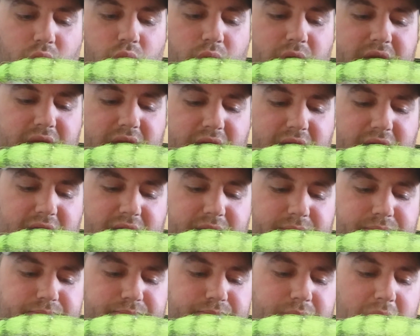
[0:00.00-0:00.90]

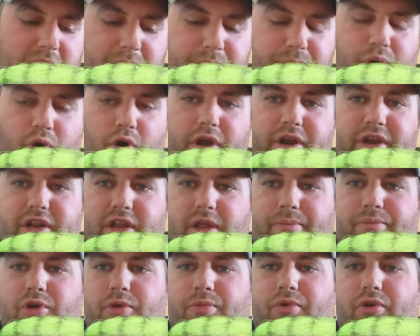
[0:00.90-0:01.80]
a point
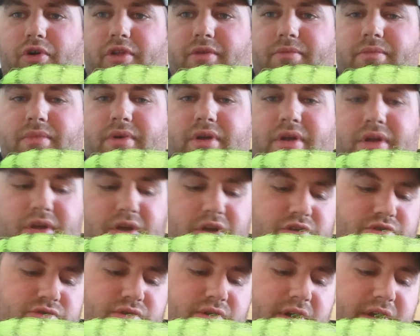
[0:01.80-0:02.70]
in the pupil of them,
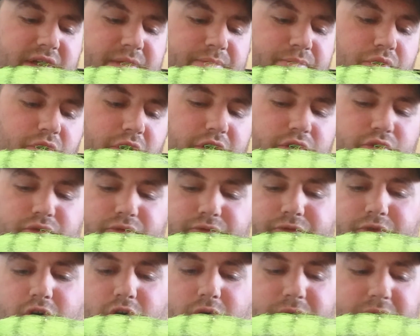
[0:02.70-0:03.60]
so I like the point
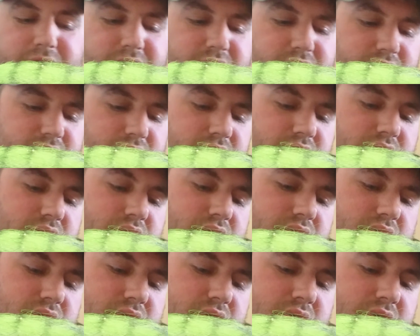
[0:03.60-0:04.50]
going forward.
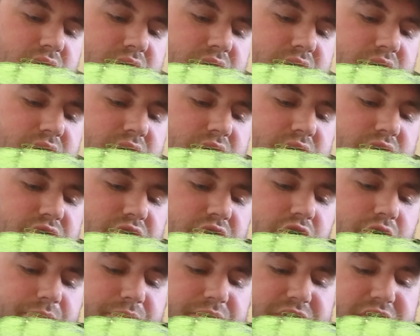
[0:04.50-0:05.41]

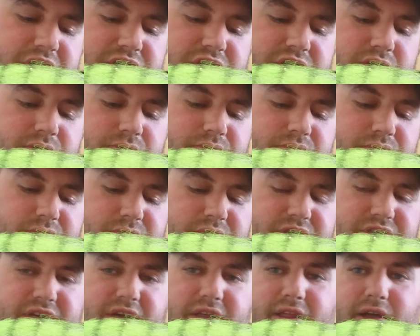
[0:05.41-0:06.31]
So I'm going to position them
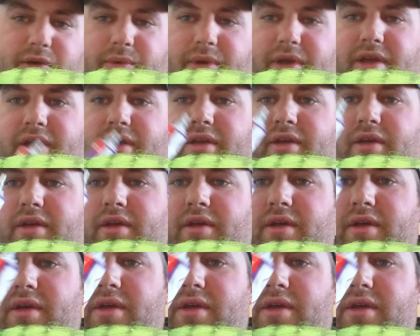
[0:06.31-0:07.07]
to sit that way.